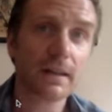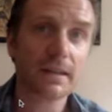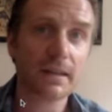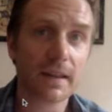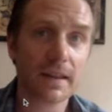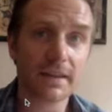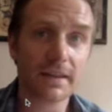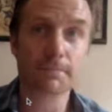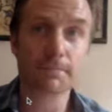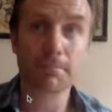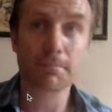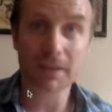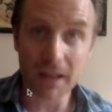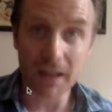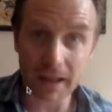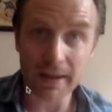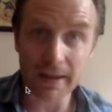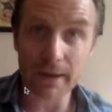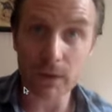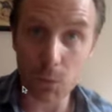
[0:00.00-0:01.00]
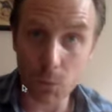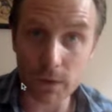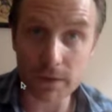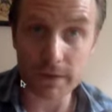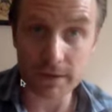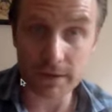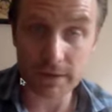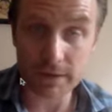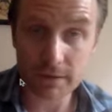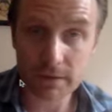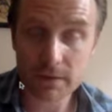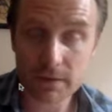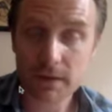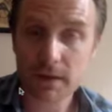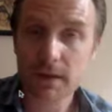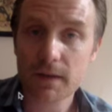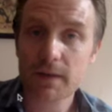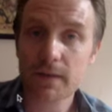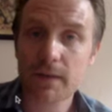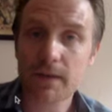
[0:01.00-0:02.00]
is playing with it,
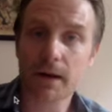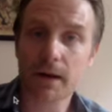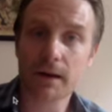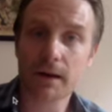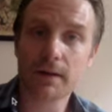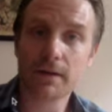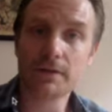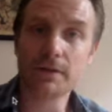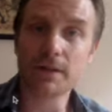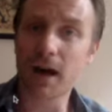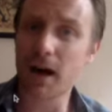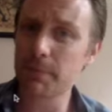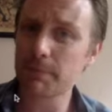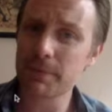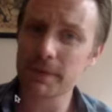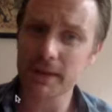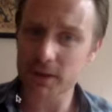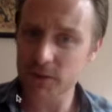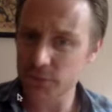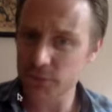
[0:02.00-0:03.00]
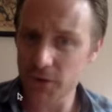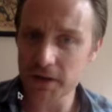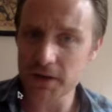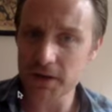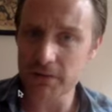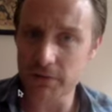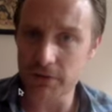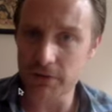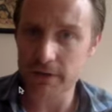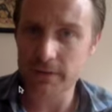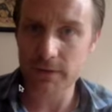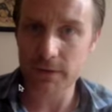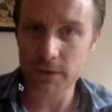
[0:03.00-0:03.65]
not being afraid of it.